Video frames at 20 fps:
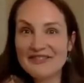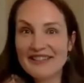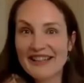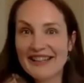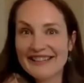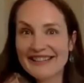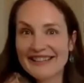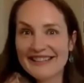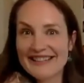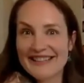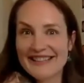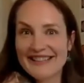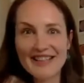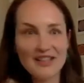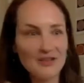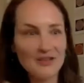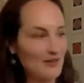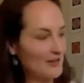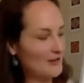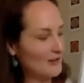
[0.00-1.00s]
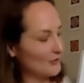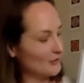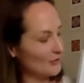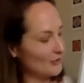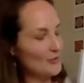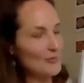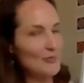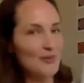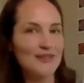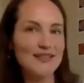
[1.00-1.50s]
that, that is actually not
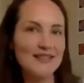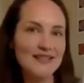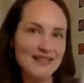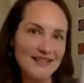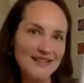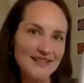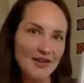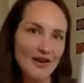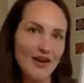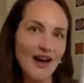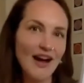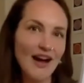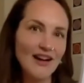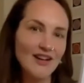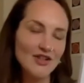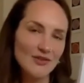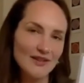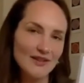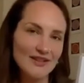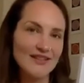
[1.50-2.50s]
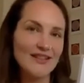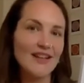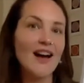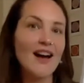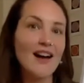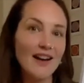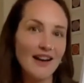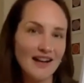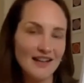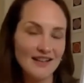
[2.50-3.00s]
new, but this is actually the
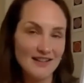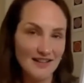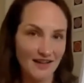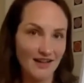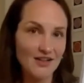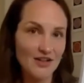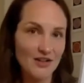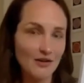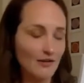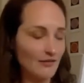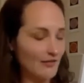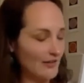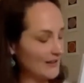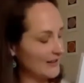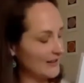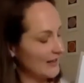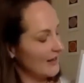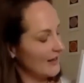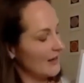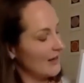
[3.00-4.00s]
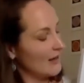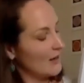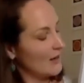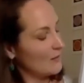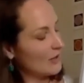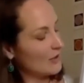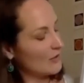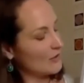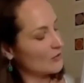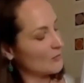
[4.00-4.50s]
architecture of it.
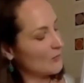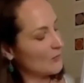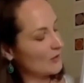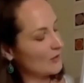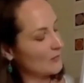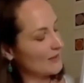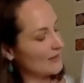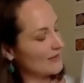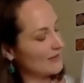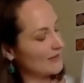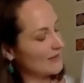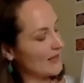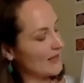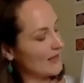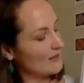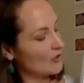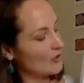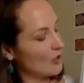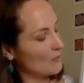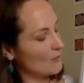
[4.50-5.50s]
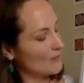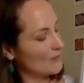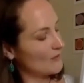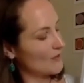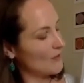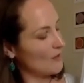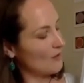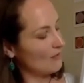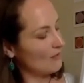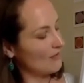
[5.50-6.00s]
Because when we start
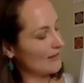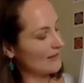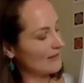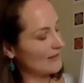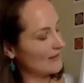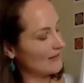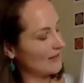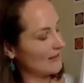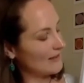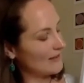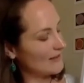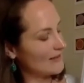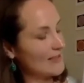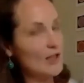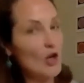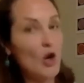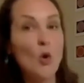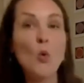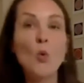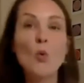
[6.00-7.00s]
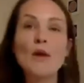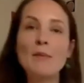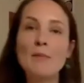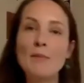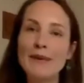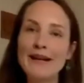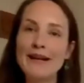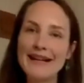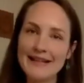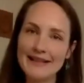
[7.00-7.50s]
observing this, we
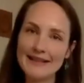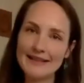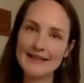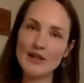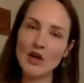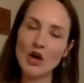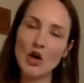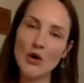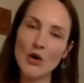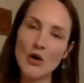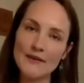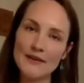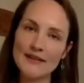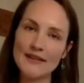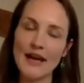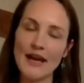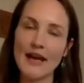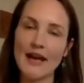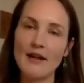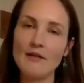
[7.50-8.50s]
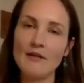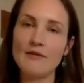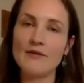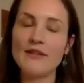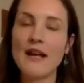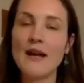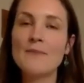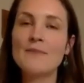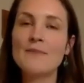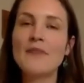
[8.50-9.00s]
place ourselves
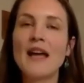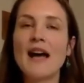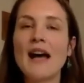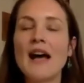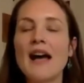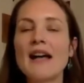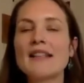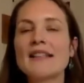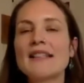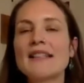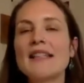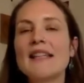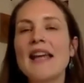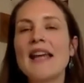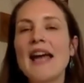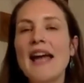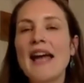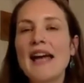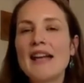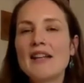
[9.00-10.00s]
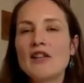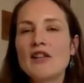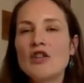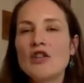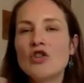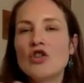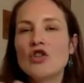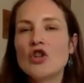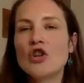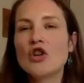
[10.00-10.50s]
as the
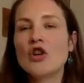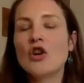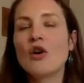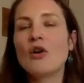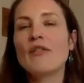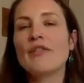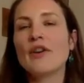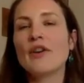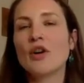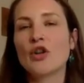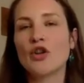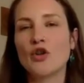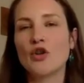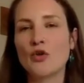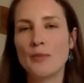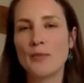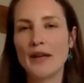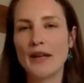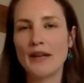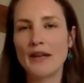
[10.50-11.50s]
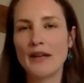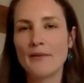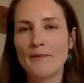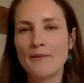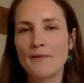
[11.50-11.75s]
angel of our human,